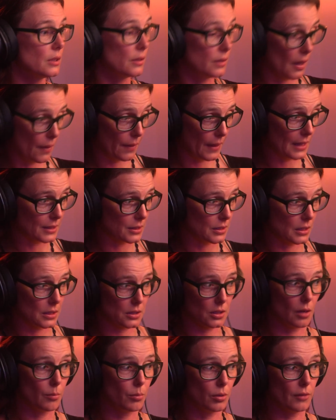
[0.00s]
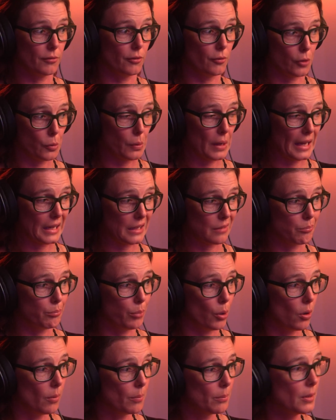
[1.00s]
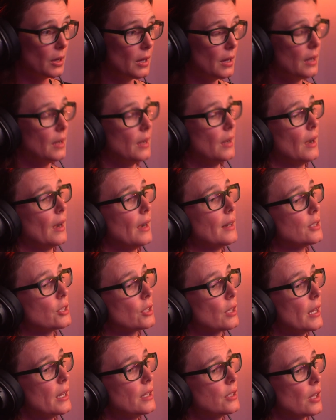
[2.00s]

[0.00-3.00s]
and that's an example of a volcanic bomb, actually.